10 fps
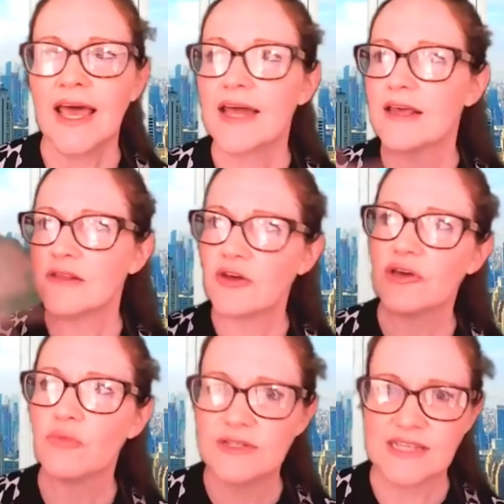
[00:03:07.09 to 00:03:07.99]
And I look
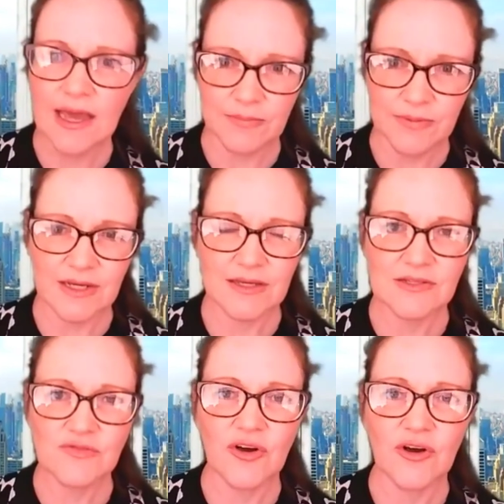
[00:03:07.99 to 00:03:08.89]
at what's happening
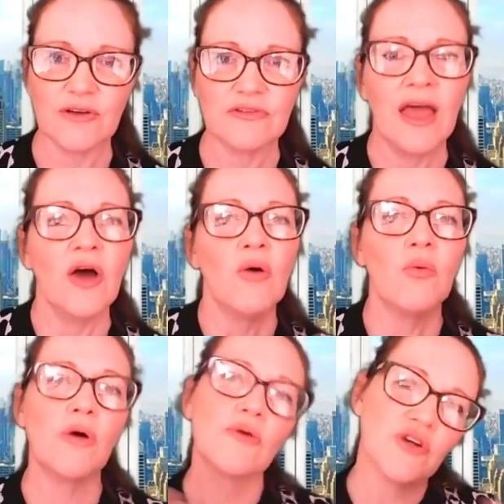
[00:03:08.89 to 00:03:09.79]
as far as
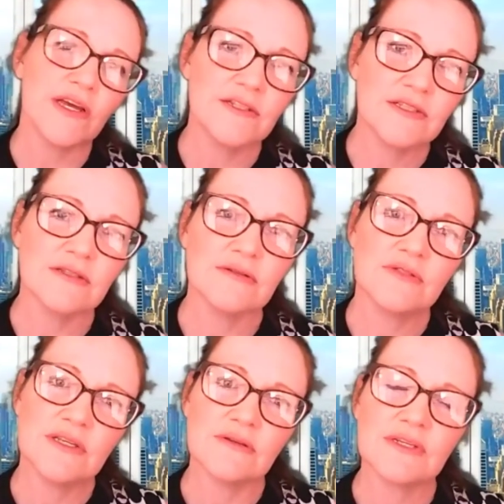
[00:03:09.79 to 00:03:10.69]
what we're trying to do
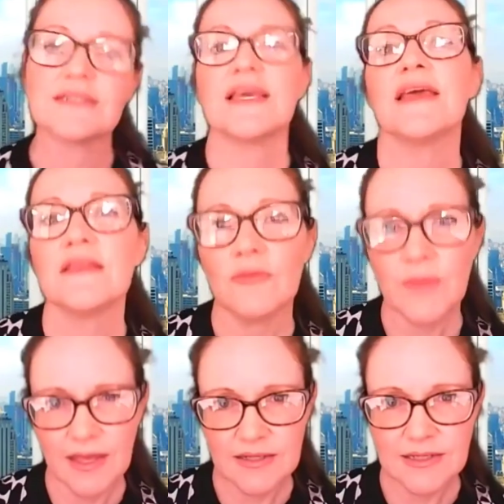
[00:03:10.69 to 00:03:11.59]
to contain the
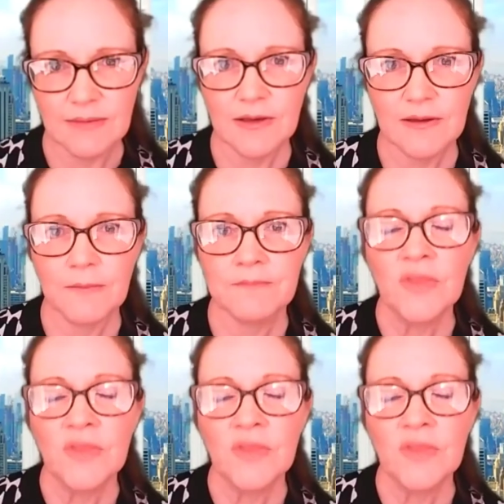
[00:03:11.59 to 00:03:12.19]
pandemic.